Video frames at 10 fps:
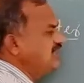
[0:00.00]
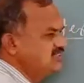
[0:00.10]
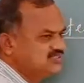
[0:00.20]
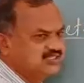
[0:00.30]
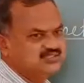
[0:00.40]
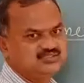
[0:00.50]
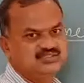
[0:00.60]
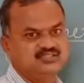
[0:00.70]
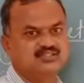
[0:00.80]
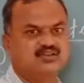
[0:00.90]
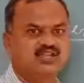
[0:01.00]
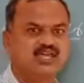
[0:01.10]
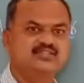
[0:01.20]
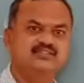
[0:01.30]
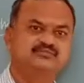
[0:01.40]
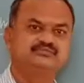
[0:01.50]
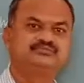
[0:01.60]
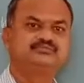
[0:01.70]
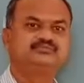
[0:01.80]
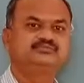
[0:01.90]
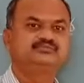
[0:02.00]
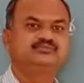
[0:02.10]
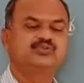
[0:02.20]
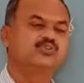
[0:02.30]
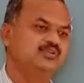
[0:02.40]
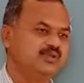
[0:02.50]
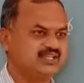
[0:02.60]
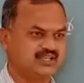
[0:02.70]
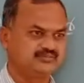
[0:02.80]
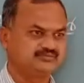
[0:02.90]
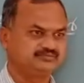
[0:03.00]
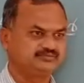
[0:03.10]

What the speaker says: resistance is called as voltmeter.